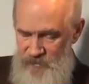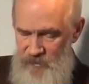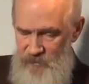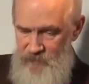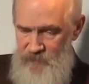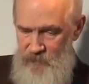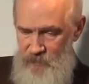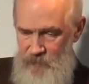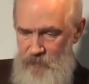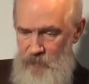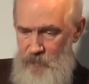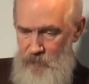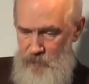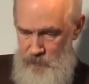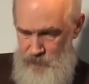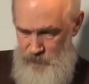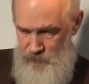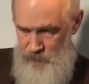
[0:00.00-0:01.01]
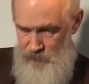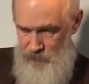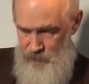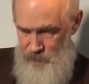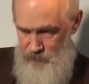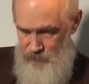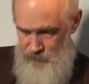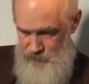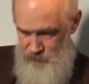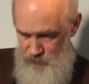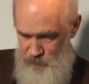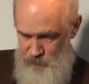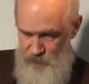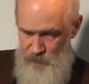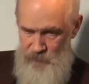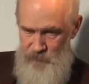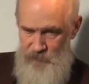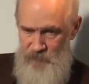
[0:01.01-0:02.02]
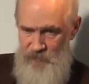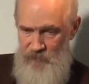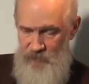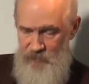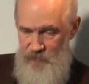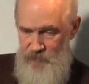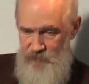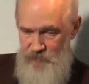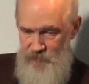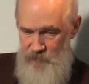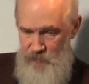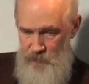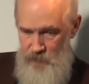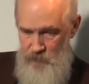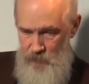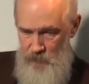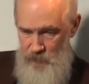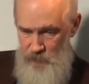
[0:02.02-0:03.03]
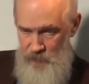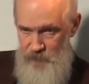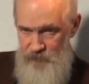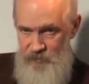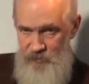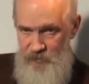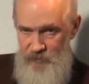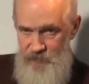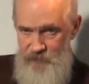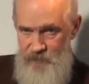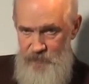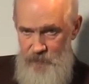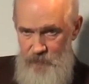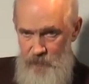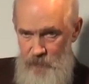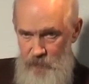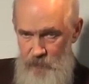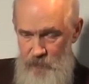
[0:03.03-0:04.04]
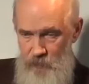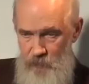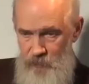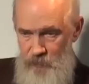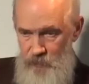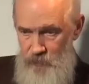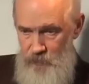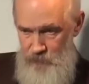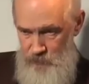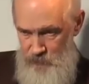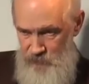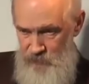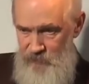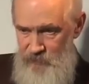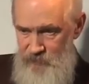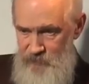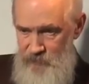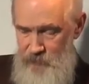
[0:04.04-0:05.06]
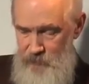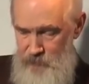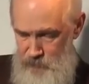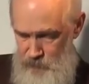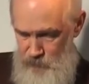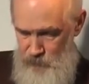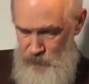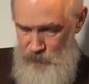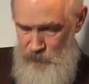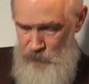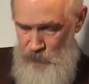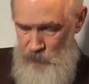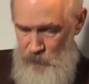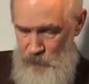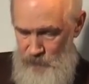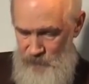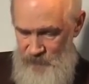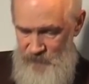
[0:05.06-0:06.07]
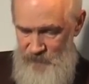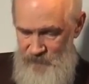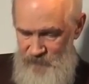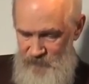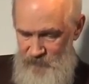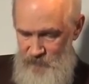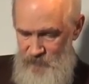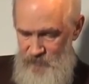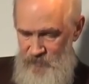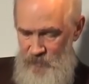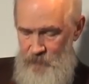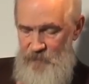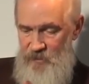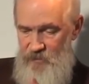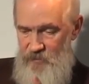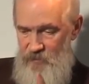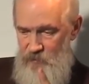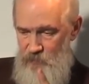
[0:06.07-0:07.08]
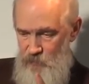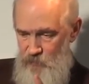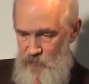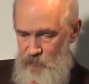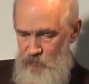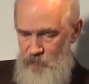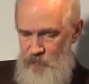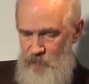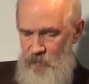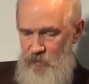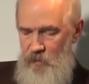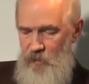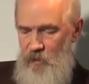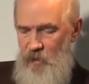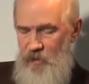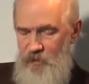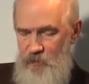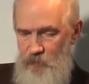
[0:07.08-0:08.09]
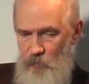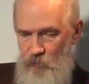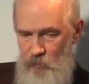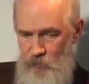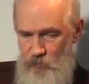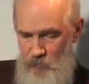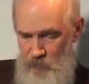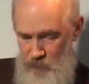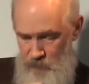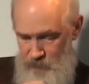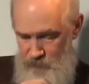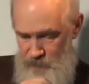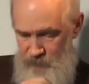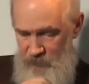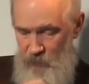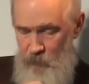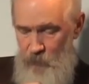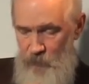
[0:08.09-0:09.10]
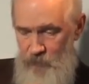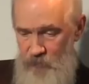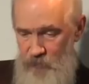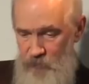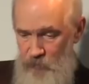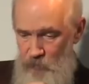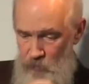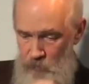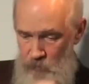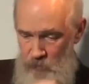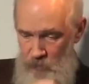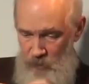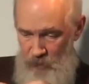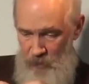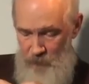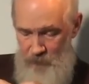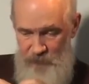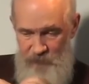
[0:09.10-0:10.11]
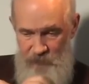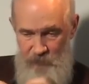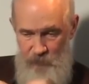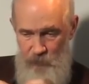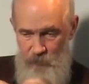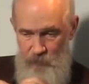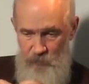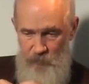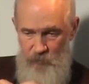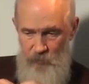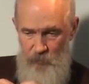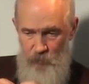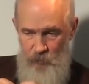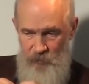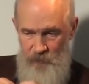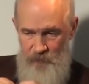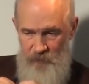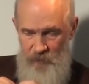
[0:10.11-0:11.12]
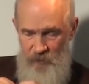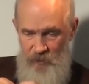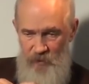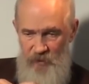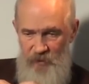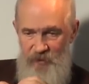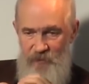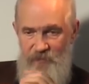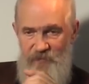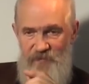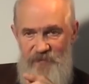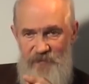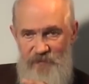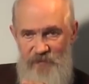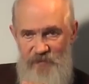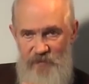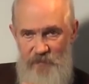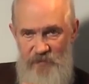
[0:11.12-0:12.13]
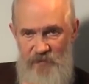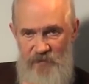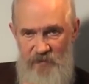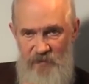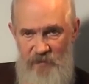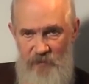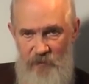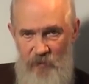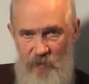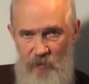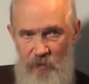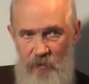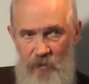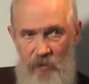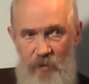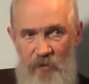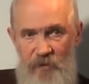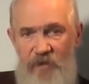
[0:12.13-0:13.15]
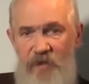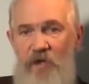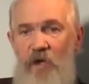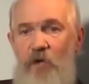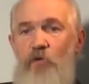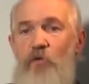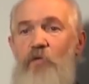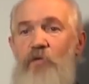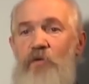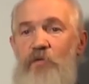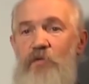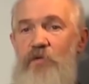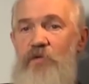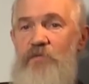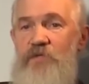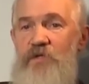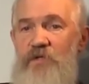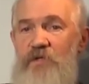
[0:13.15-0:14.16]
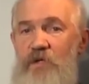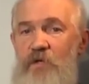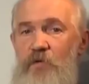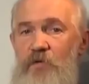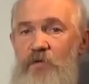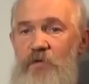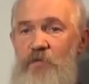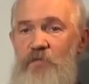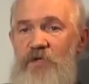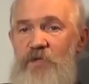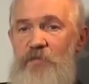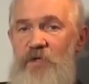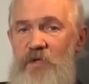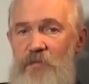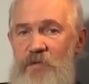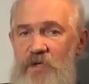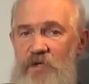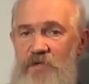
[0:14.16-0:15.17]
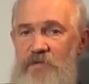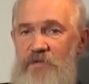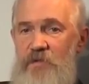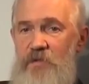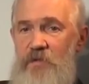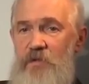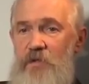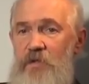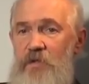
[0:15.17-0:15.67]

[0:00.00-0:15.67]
proton-nuclei split. And again, that all depends on conditions. They reach a certain level, and depending on how far they go, different minerals emerge.